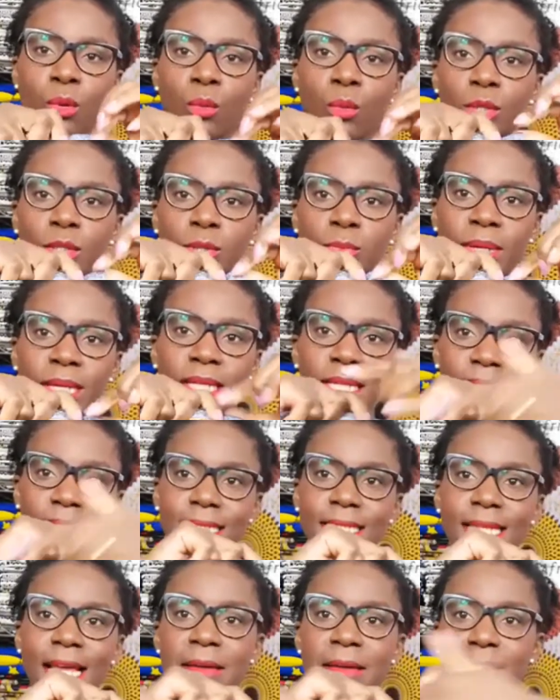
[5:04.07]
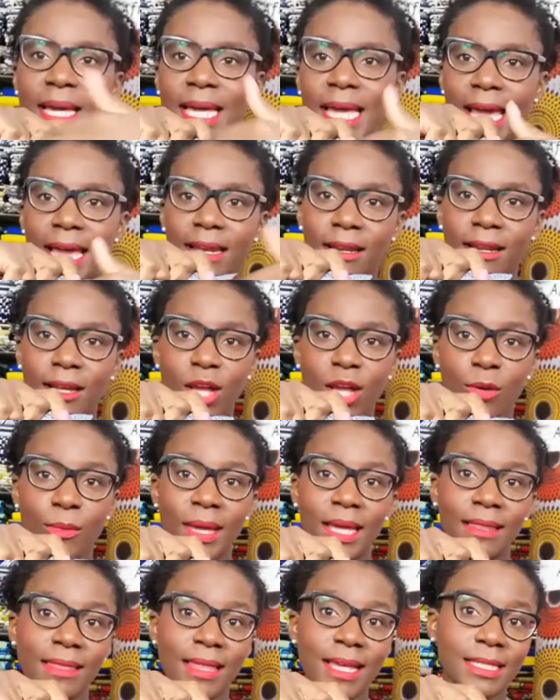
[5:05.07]
would be the same again
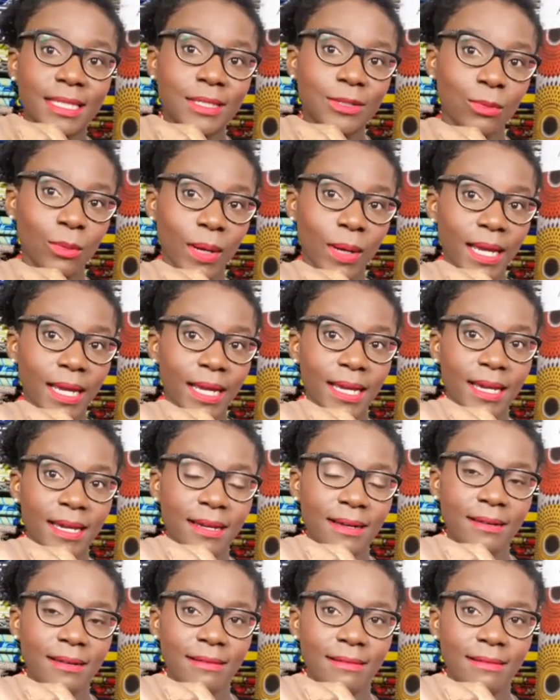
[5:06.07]
going this way.